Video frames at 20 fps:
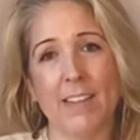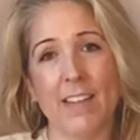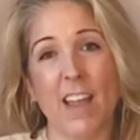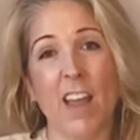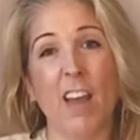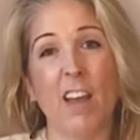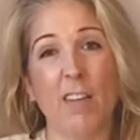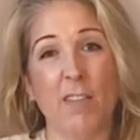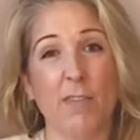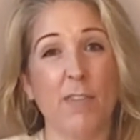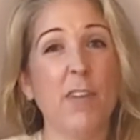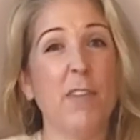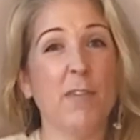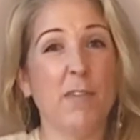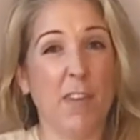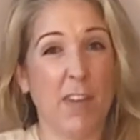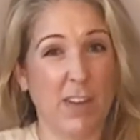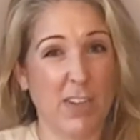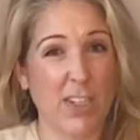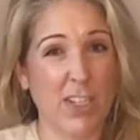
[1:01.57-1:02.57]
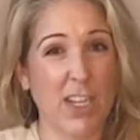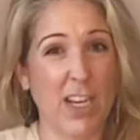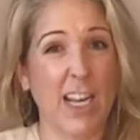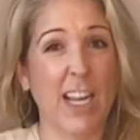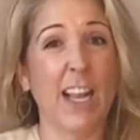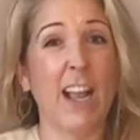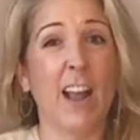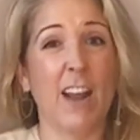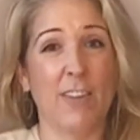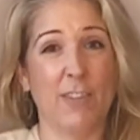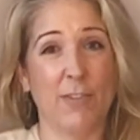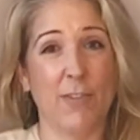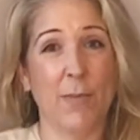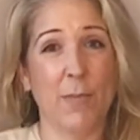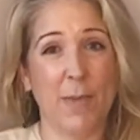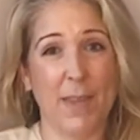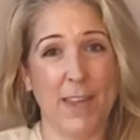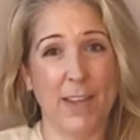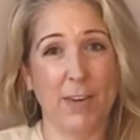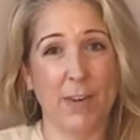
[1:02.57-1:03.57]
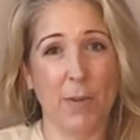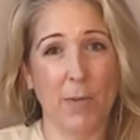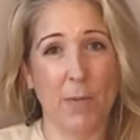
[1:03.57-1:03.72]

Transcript: of functioning under the mean girl